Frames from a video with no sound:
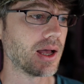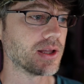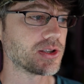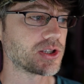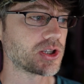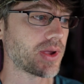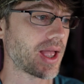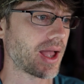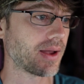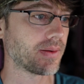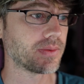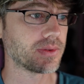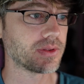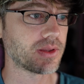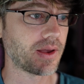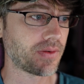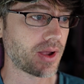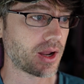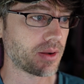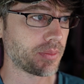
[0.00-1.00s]
So yeah,
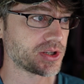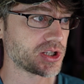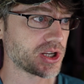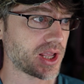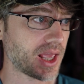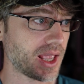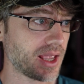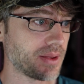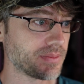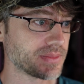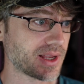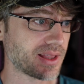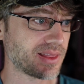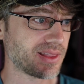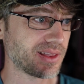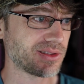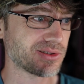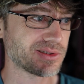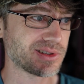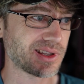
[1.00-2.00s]
I've got a bunch of games. I
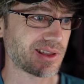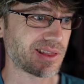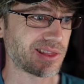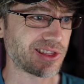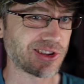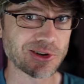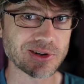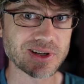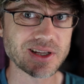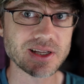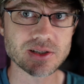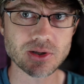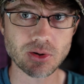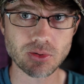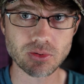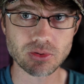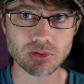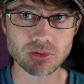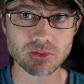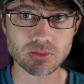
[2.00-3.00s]
think there's like 30
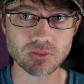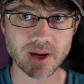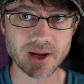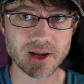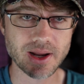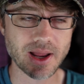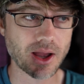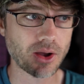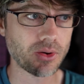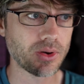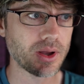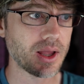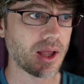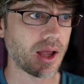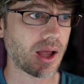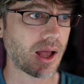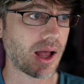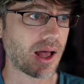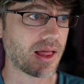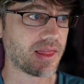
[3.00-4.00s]
total right now.
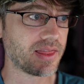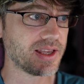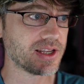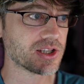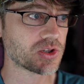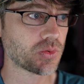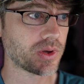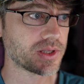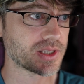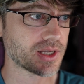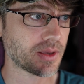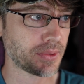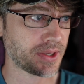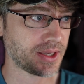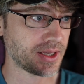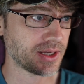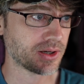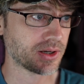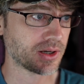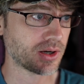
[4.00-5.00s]
These ones up
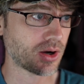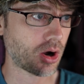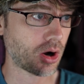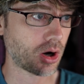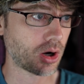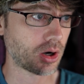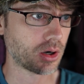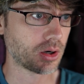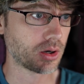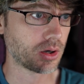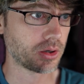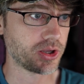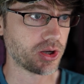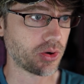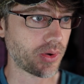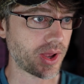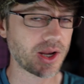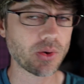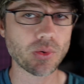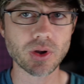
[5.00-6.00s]
here are,
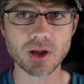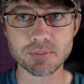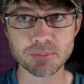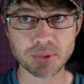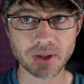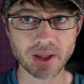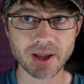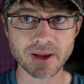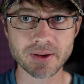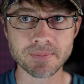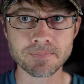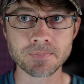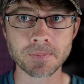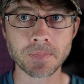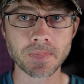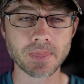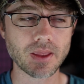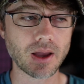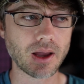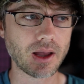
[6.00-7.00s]
anyone can play them.
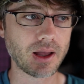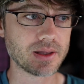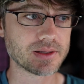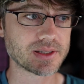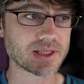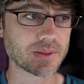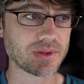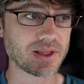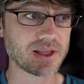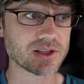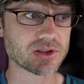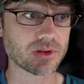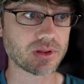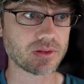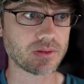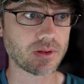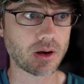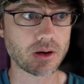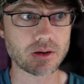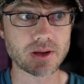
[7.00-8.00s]
Some of these
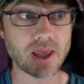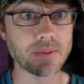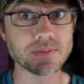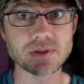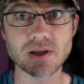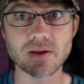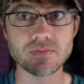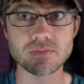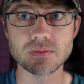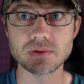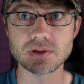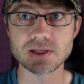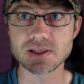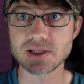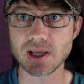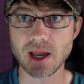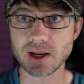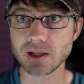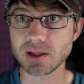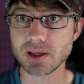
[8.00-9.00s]
are games I've
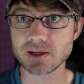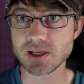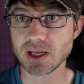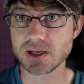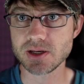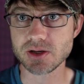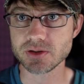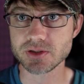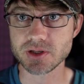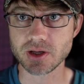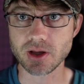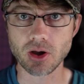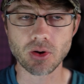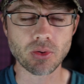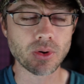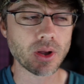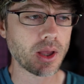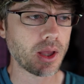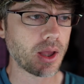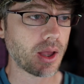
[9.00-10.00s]
designed like 10 years ago.